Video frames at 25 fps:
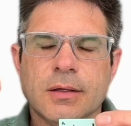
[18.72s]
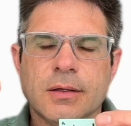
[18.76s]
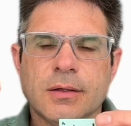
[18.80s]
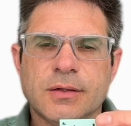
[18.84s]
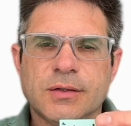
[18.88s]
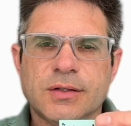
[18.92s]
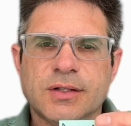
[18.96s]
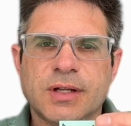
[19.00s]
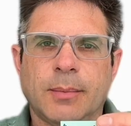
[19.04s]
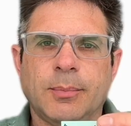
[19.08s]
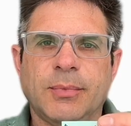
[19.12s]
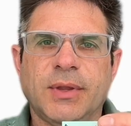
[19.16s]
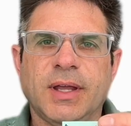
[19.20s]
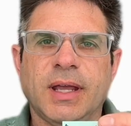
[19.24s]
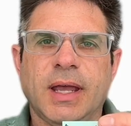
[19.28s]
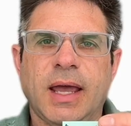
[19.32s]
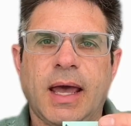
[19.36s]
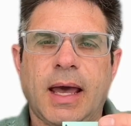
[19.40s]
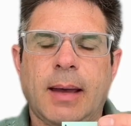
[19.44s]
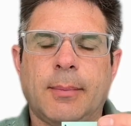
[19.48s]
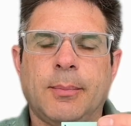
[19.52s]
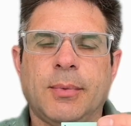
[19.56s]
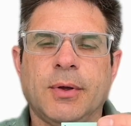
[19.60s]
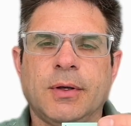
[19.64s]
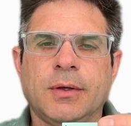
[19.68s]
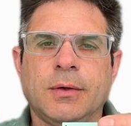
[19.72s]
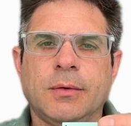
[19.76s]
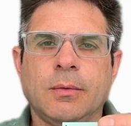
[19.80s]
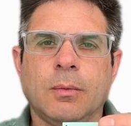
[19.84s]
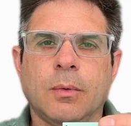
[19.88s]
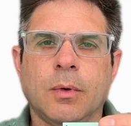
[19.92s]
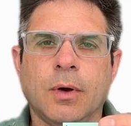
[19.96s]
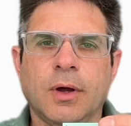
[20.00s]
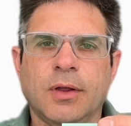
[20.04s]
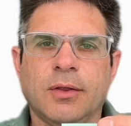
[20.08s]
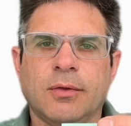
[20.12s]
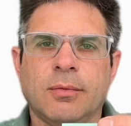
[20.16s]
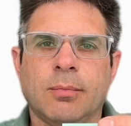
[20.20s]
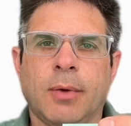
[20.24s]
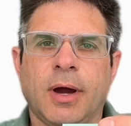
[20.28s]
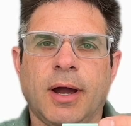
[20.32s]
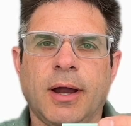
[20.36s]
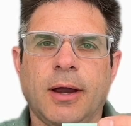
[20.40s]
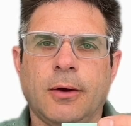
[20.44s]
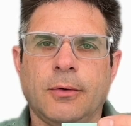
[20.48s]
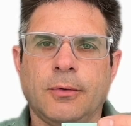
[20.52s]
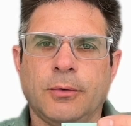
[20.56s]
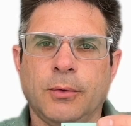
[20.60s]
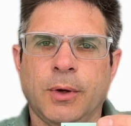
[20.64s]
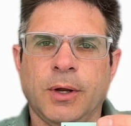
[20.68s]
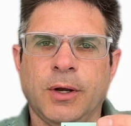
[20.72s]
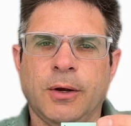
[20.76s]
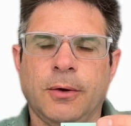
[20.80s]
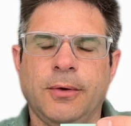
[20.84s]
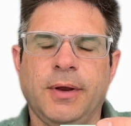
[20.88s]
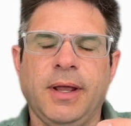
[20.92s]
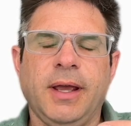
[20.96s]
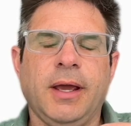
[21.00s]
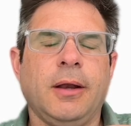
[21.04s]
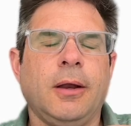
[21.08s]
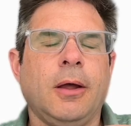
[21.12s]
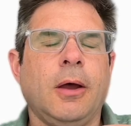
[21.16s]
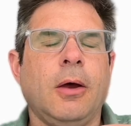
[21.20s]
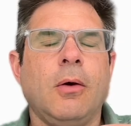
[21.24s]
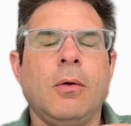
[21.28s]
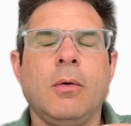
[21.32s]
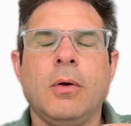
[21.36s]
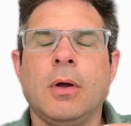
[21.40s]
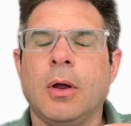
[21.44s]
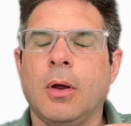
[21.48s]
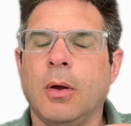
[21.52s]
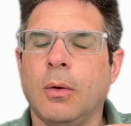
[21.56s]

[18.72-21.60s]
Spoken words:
Something happened with my Arduino Nano.